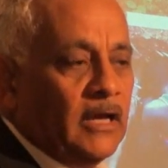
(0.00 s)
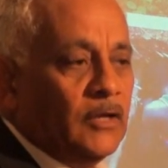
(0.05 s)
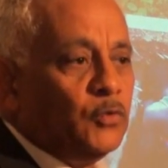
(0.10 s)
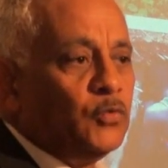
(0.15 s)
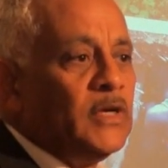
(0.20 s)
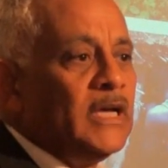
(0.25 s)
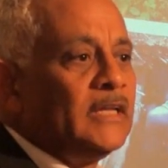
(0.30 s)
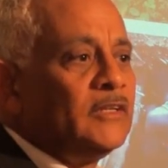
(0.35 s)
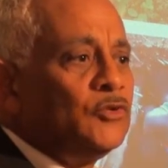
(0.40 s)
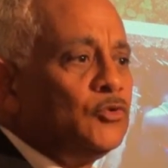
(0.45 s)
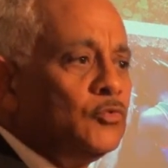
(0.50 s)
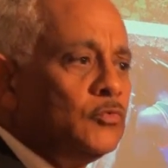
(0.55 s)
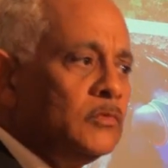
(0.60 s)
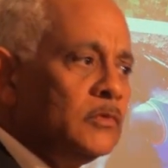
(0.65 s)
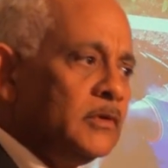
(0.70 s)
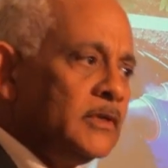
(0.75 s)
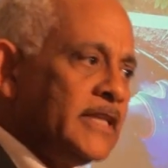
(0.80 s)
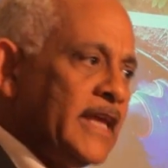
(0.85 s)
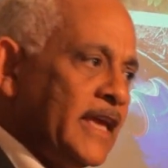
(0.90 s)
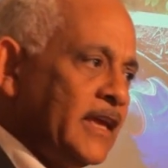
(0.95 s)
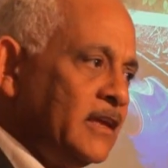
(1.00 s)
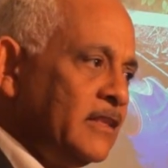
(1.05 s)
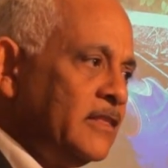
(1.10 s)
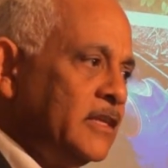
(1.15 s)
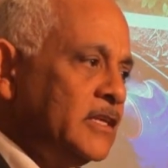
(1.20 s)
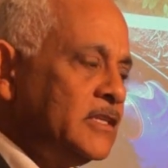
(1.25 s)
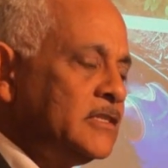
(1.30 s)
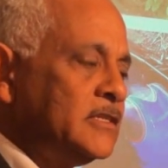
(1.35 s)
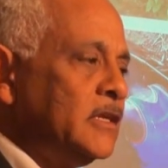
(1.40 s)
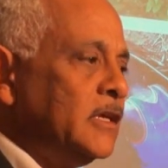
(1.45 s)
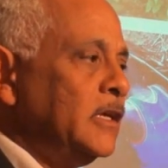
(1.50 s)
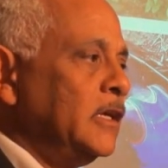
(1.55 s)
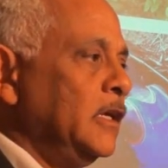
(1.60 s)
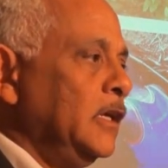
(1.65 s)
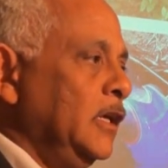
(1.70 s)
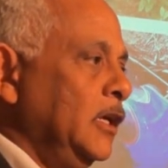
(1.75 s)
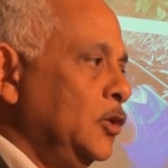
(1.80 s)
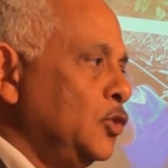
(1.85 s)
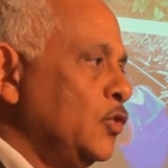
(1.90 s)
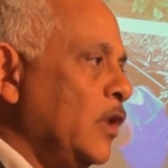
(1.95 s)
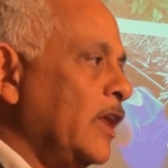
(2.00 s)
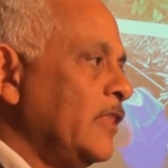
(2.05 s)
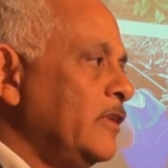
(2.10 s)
And we are taking this into